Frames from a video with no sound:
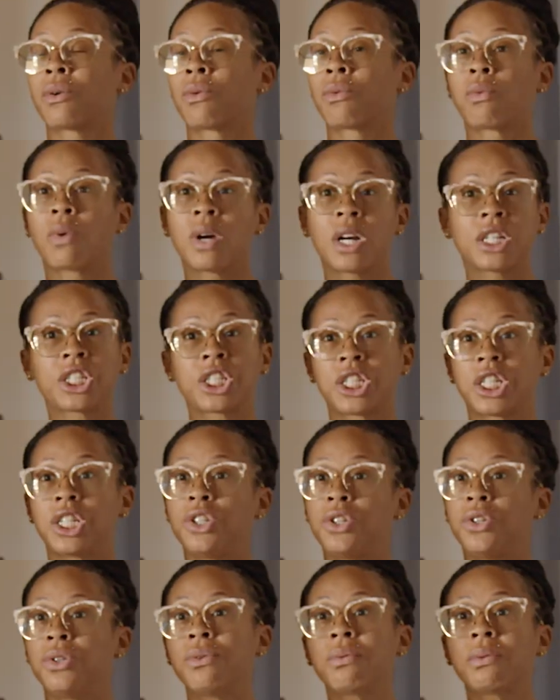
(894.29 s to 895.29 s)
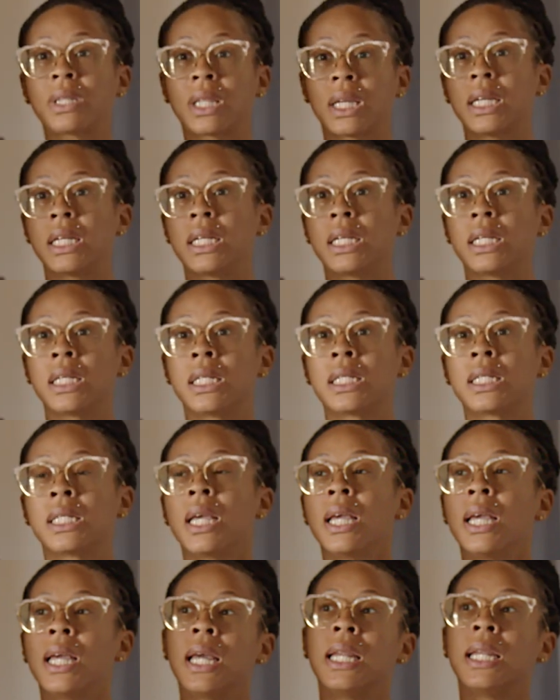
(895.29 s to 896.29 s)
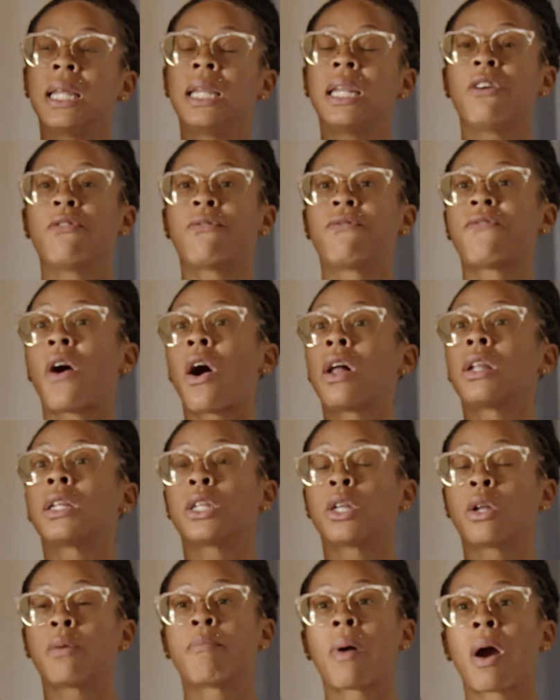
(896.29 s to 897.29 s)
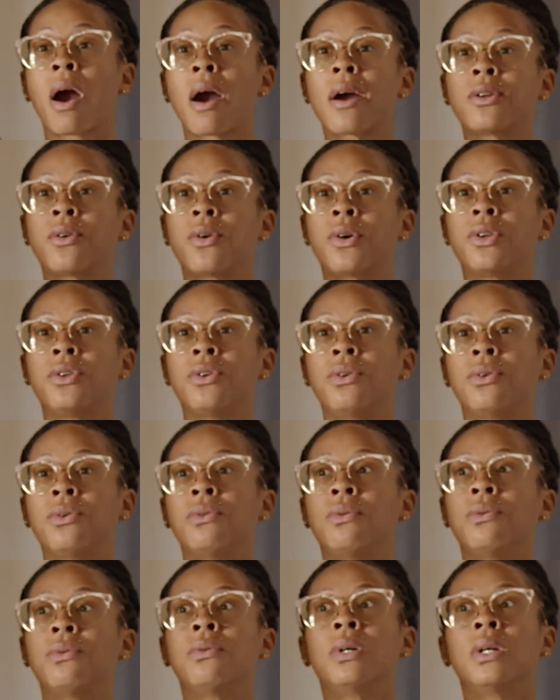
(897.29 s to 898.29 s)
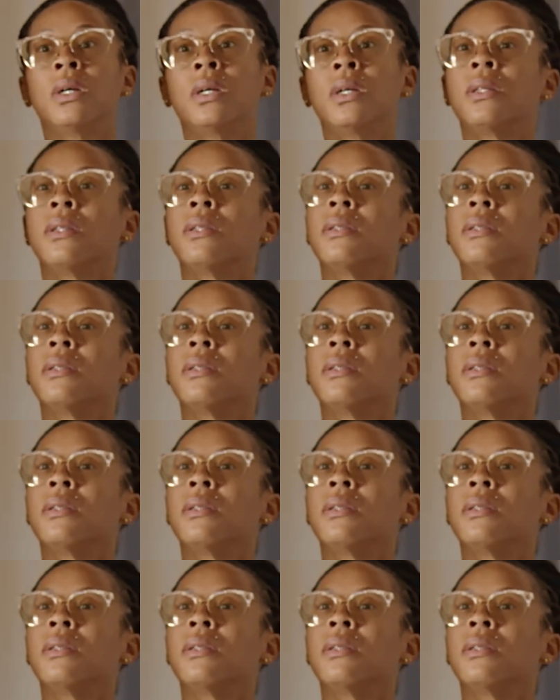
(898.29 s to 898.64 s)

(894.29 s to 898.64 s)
to rush and do things and then it falling apart on you. Yeah